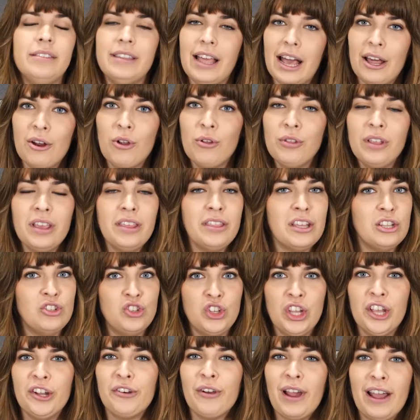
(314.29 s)
Not only the
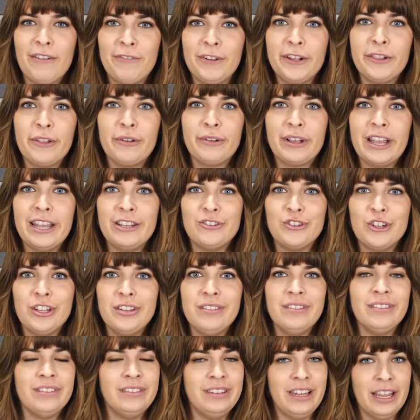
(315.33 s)
geographic
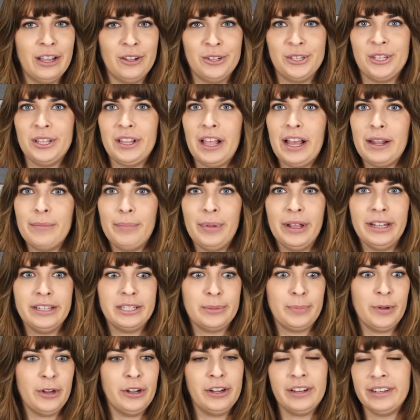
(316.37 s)
location, nail salon
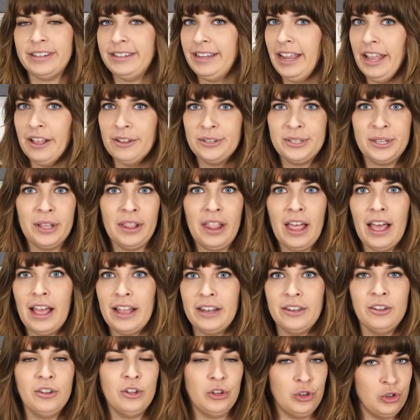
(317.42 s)
Pittsburgh, nail
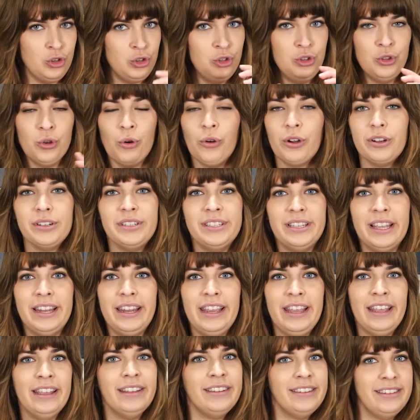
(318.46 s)
salon your
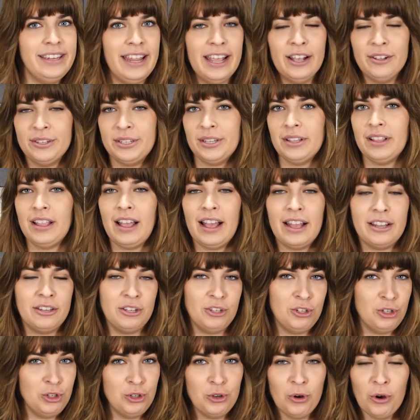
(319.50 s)
city, nail salon
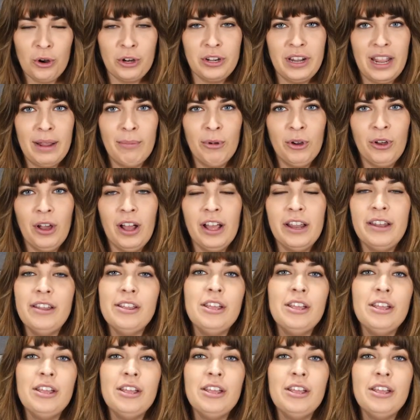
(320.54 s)
your neighborhood,